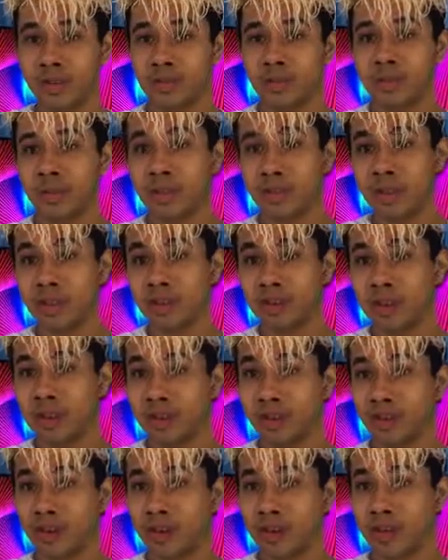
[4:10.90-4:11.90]
But there is
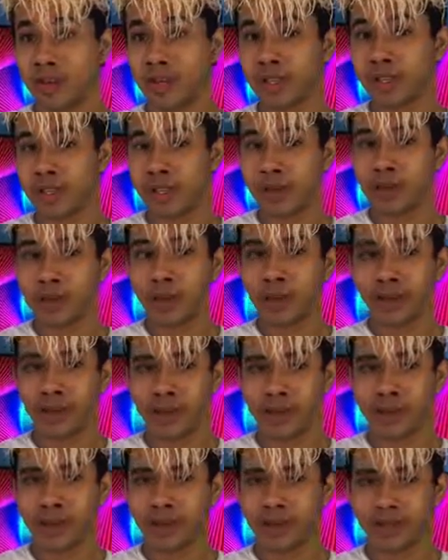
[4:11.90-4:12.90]
one good thing about
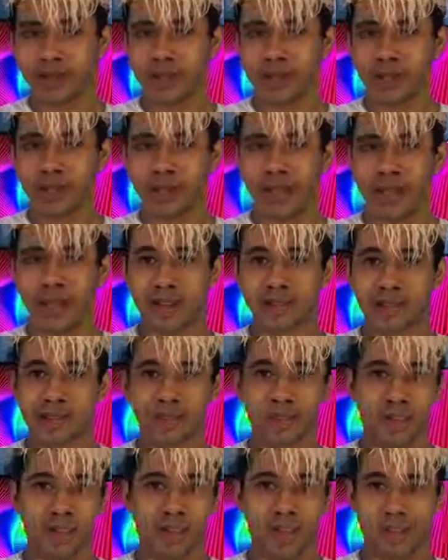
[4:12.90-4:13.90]
Linux that,
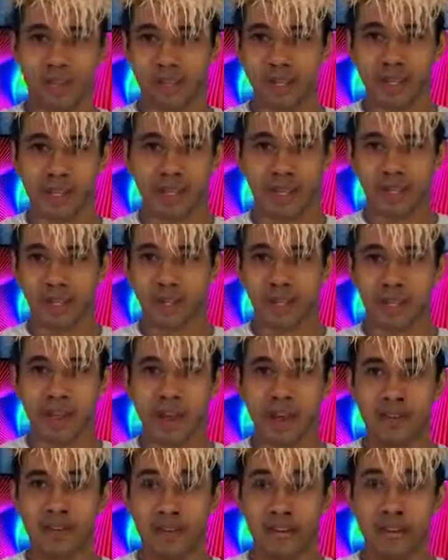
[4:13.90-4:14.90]
you know, it doesn't really
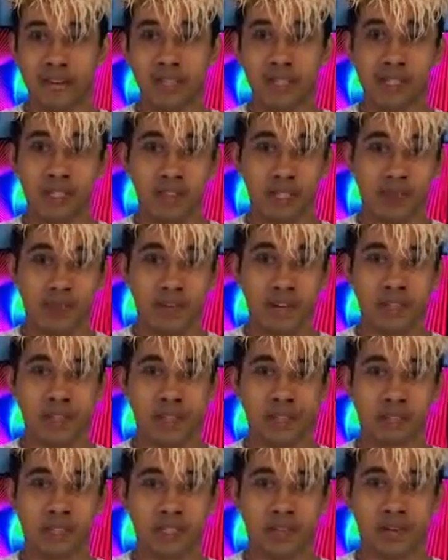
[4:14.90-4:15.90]
have any issues when it
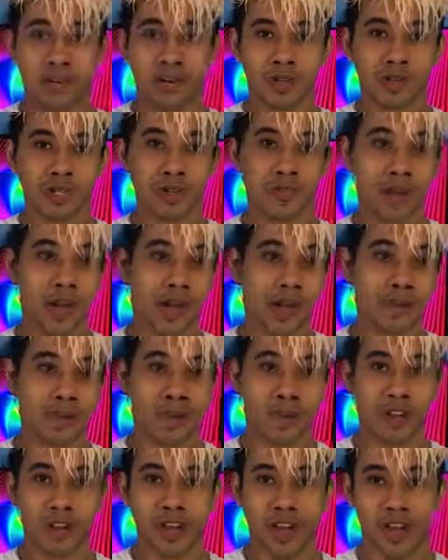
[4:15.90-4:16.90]
comes to cross
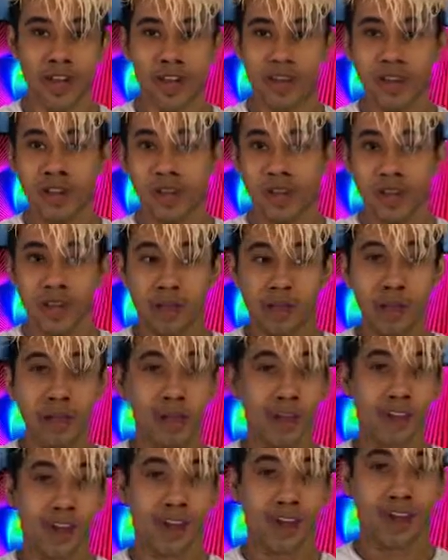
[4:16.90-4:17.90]
compatibility.
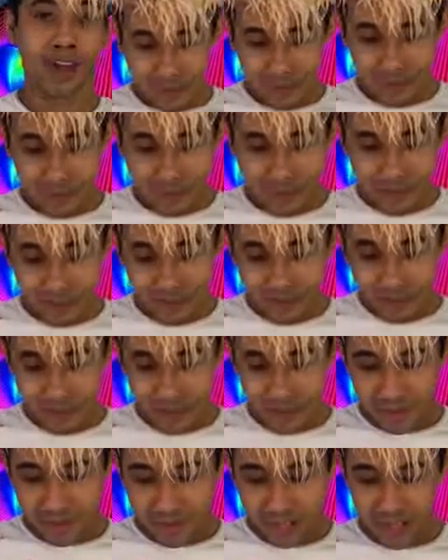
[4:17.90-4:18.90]
Minecraft
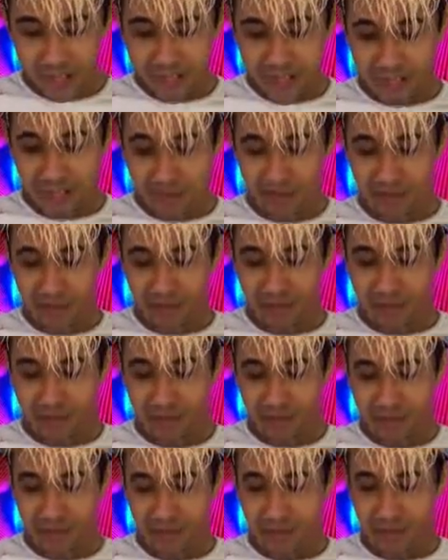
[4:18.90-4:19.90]
pretty much has no
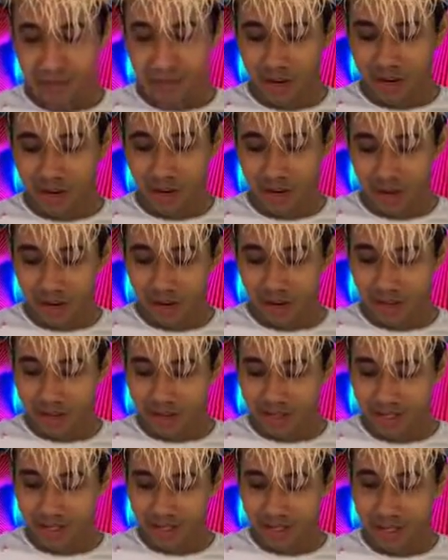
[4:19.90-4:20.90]
difference depending on the
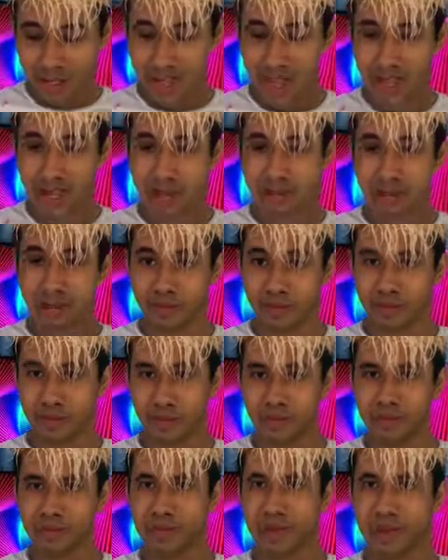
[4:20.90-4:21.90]
OS, and
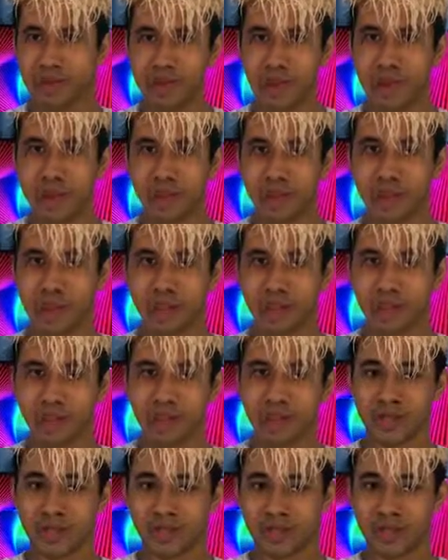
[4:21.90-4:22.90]
most PvP
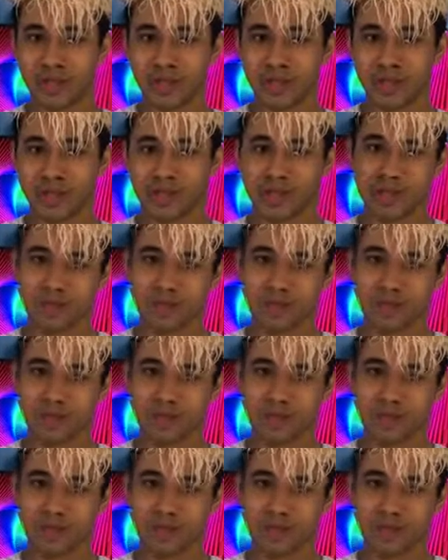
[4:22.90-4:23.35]
launchers,